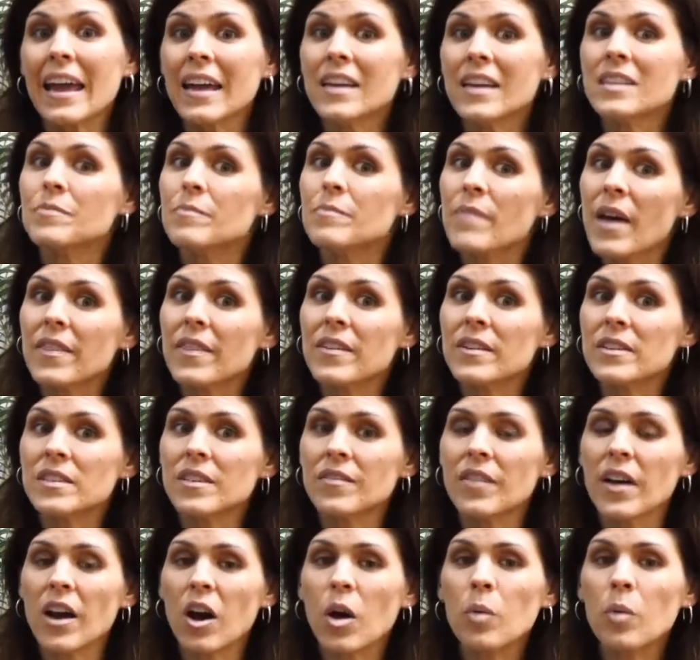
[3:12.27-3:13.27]
and methods
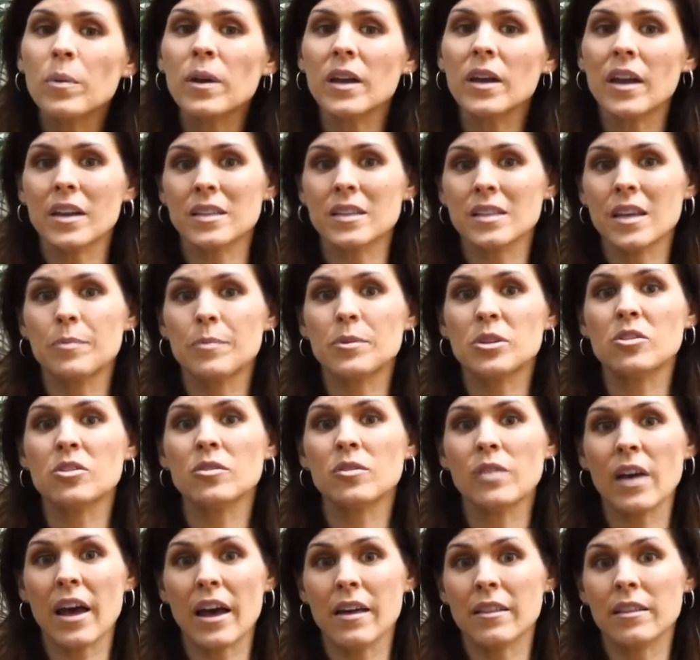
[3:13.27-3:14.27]
of helping
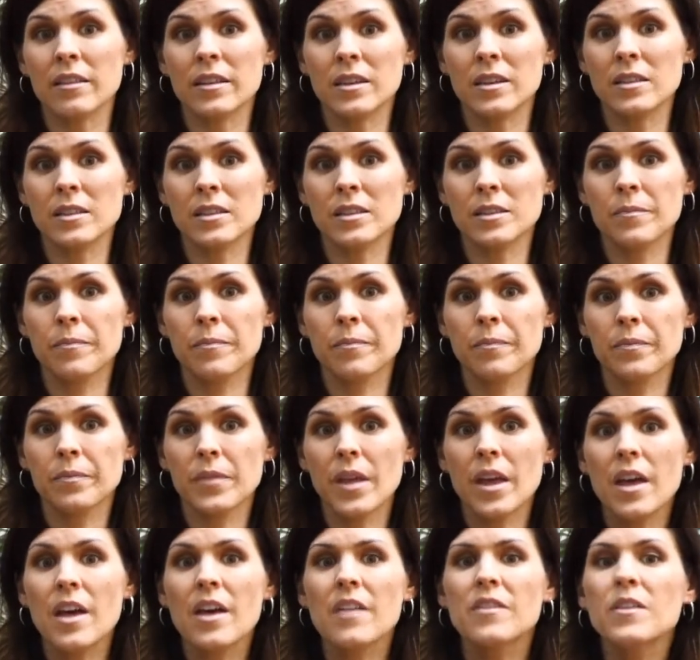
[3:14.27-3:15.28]
exceptional athletes.
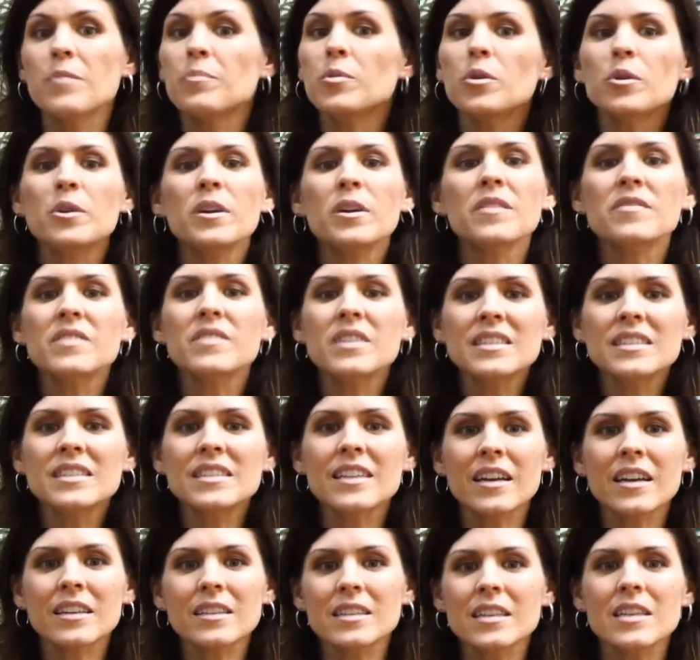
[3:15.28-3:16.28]
The beauty of these
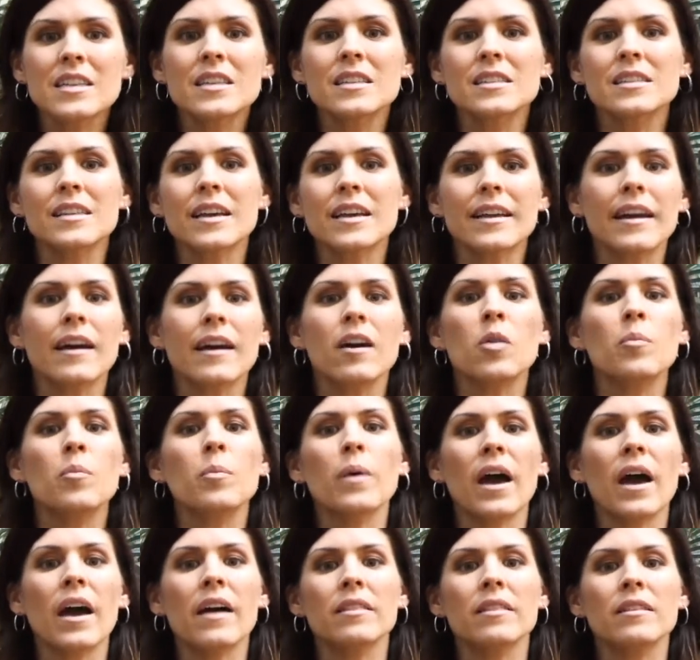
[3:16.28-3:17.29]
techniques that help
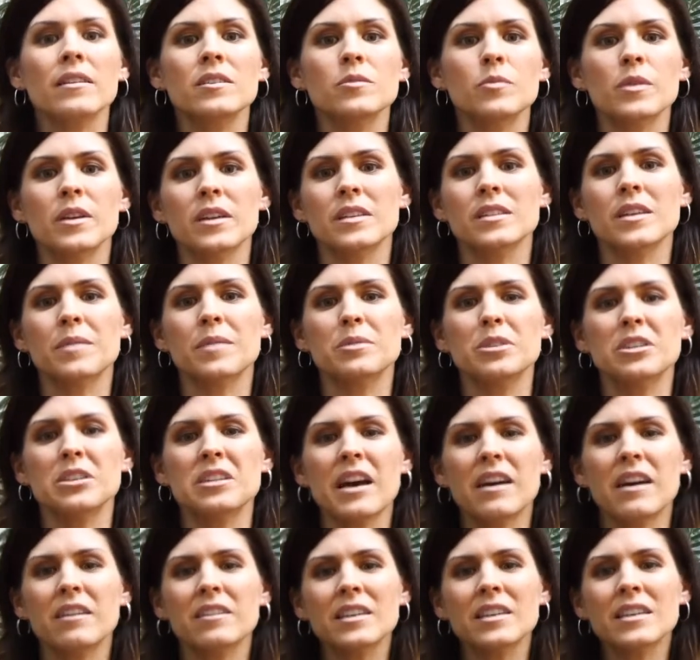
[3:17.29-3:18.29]
athletes with
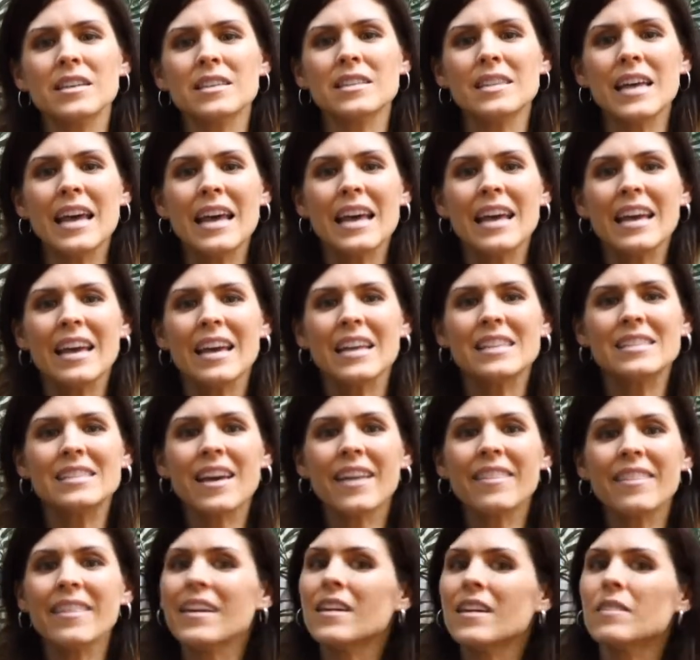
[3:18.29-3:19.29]
exceptionalities is
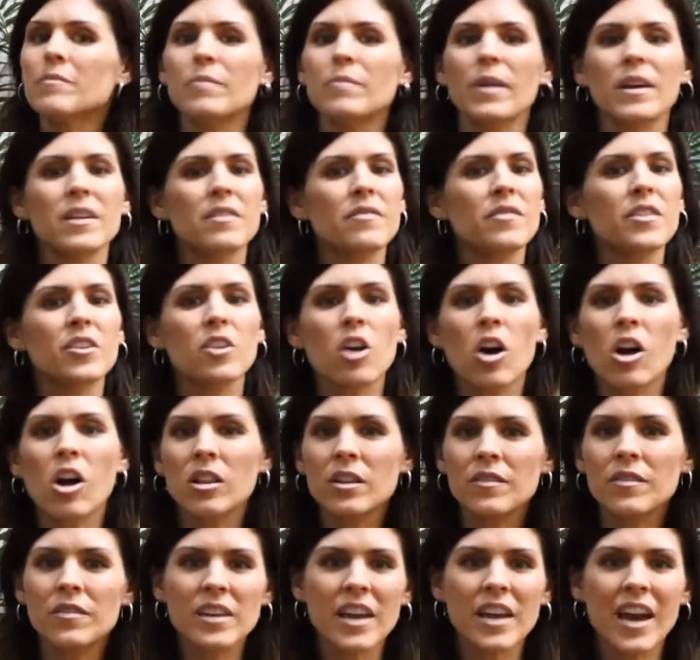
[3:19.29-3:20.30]
that they can benefit
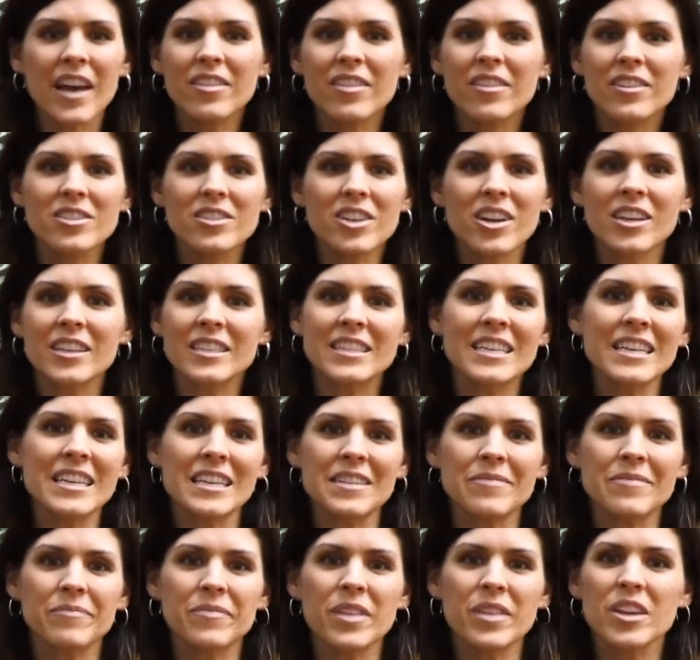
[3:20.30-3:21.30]
all of the athletes on a
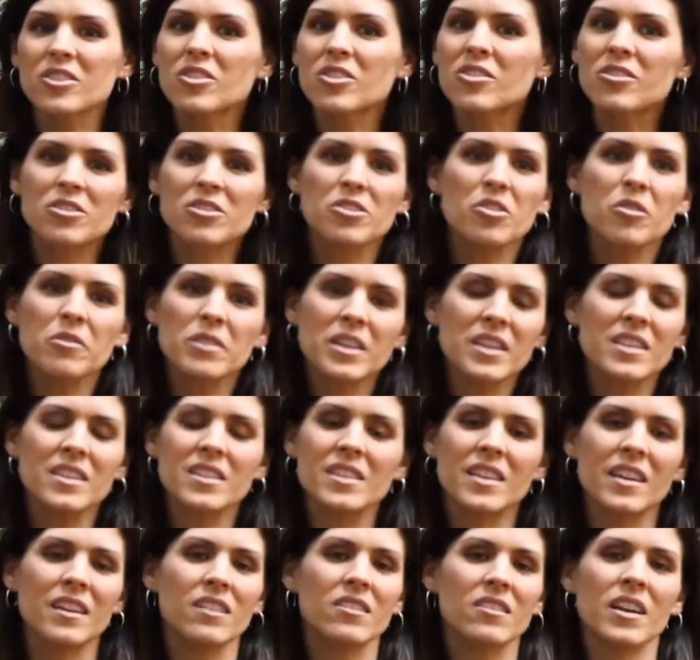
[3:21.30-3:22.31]
team, so there's no need to
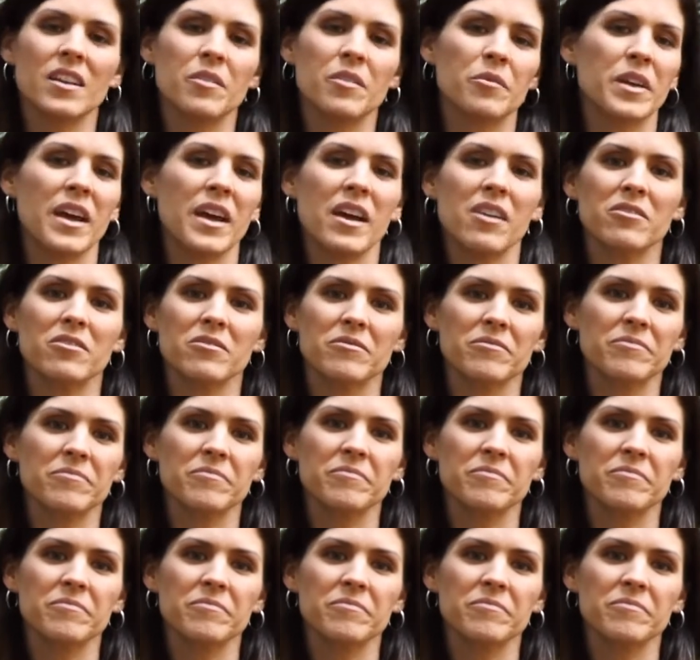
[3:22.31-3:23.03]
single anyone out.